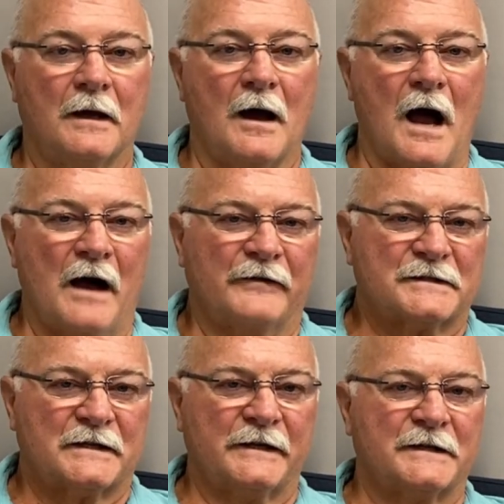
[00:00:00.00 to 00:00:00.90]

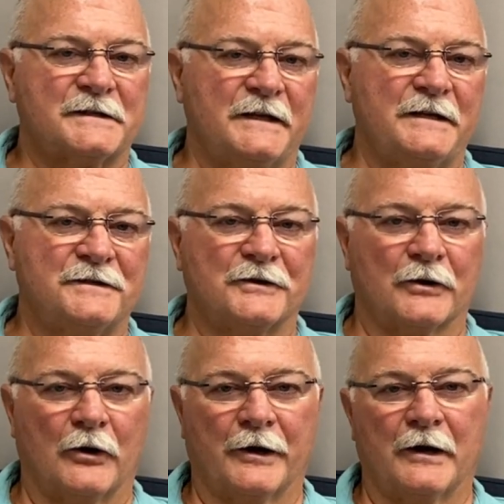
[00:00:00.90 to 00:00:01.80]
Obviously, it's easier
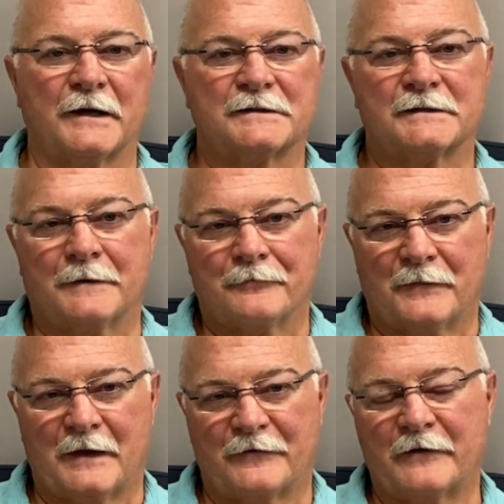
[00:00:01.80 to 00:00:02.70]
on us
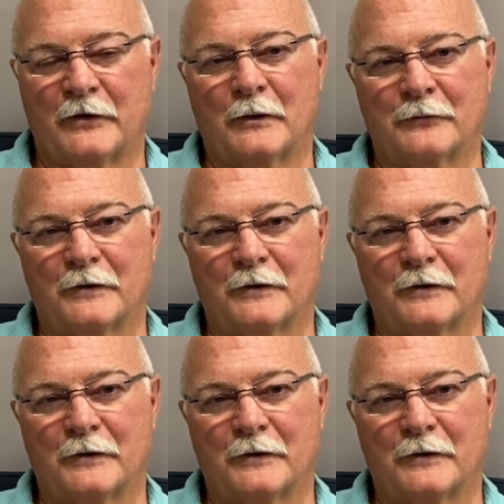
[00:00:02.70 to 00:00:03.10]
if everyone would